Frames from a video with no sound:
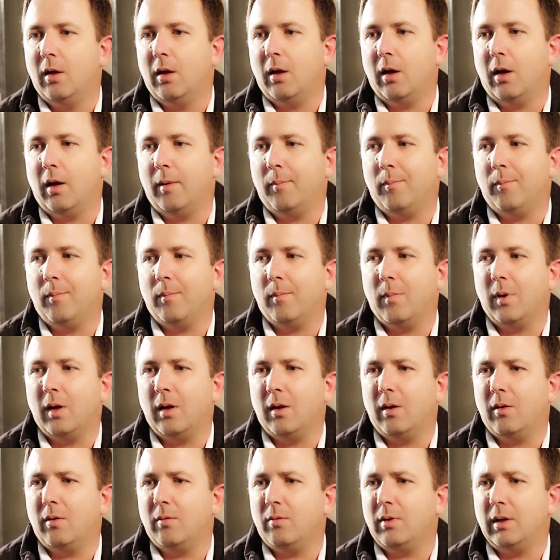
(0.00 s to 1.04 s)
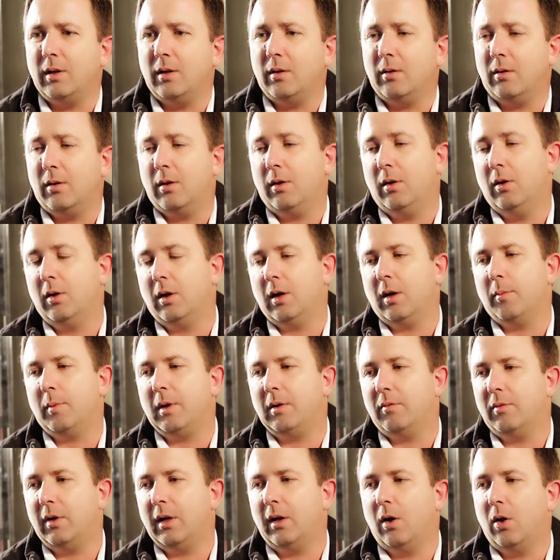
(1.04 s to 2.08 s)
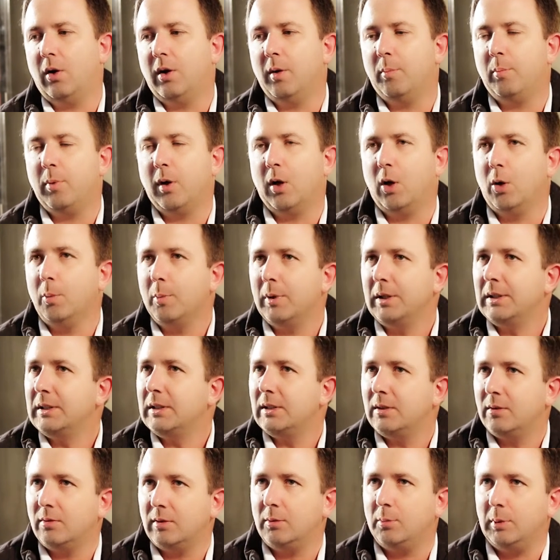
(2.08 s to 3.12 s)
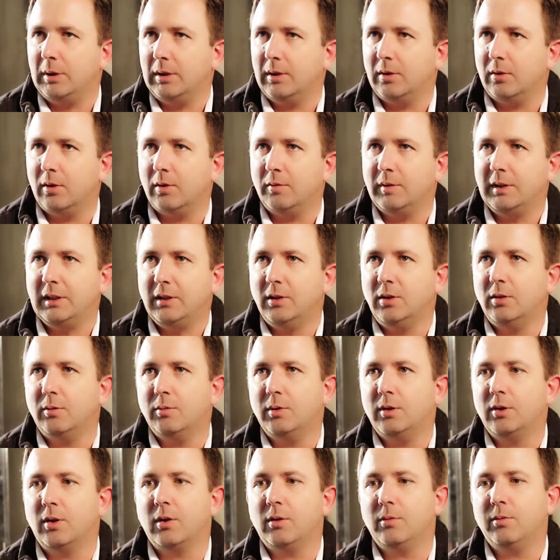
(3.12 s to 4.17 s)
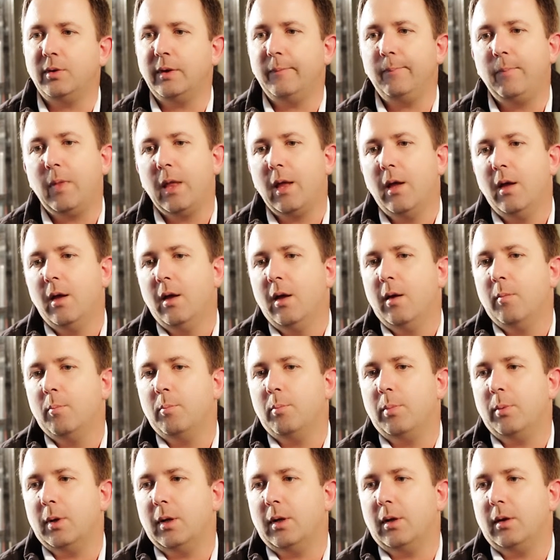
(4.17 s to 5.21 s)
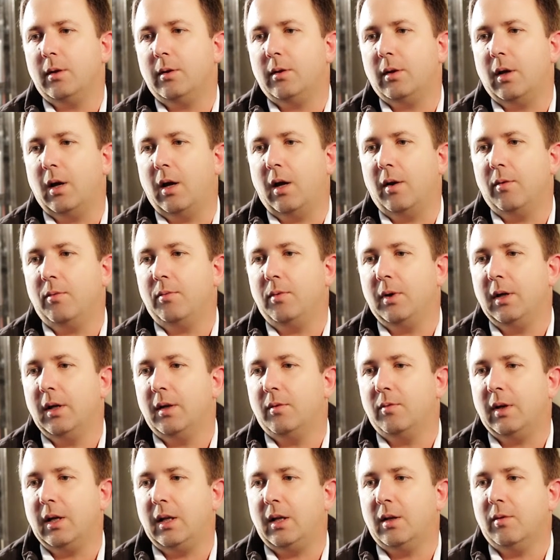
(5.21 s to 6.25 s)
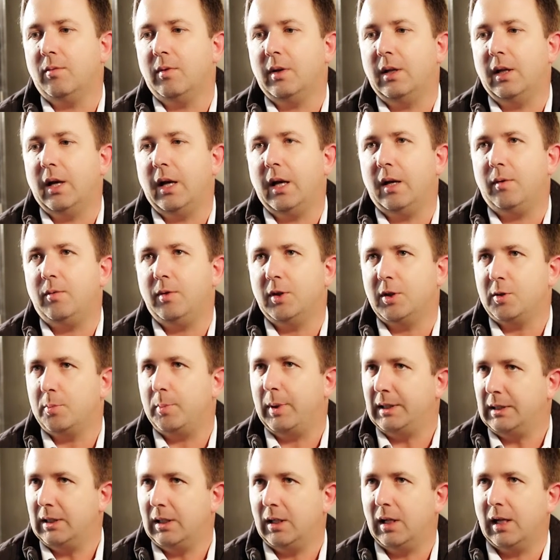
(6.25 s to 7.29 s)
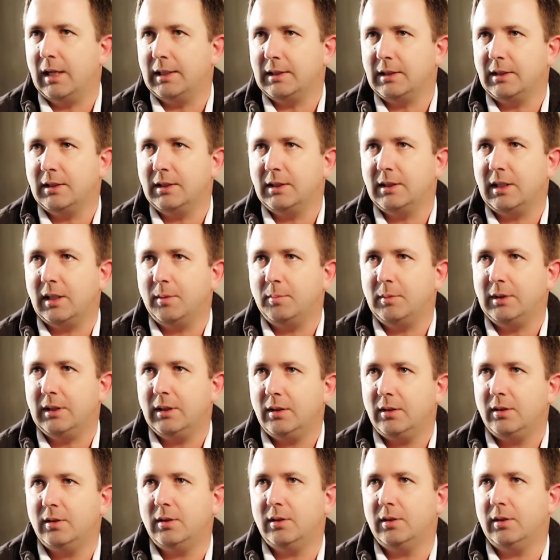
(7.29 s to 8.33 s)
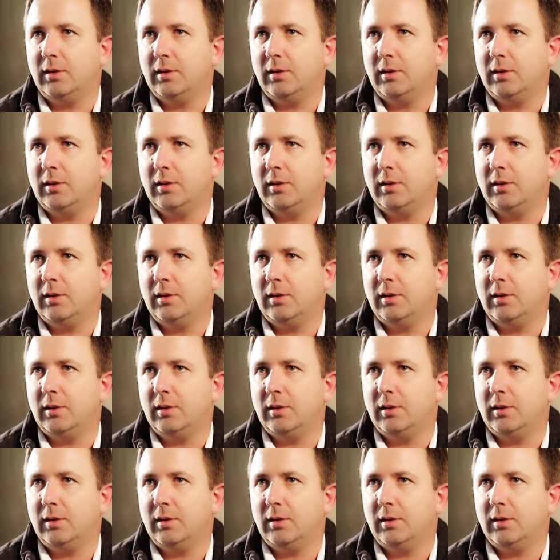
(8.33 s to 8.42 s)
Um, we, look, I mean, there are diplomas that we can obviously do in photography, but I think at the end of the day, if you specialize in a subject,